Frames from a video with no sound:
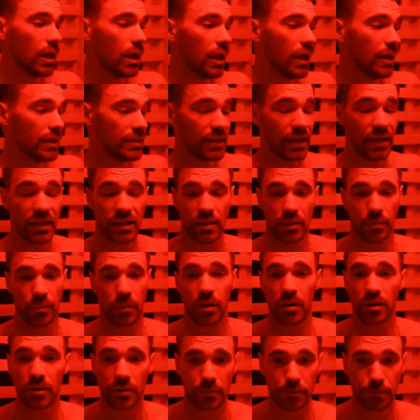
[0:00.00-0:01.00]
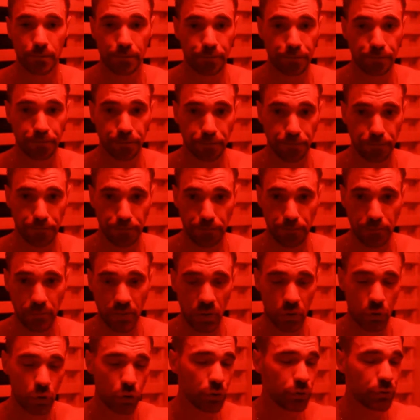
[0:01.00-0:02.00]
and take it apart,
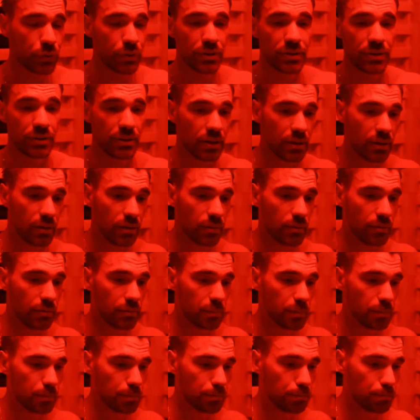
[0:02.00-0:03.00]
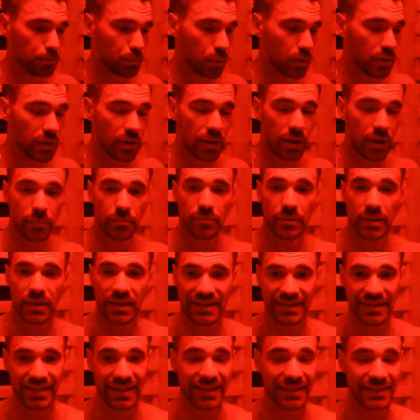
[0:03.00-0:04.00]
you can put it up
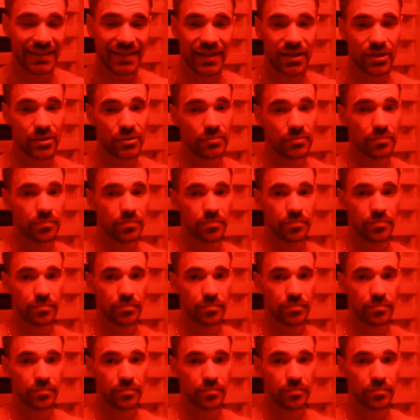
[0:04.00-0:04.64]
and take it down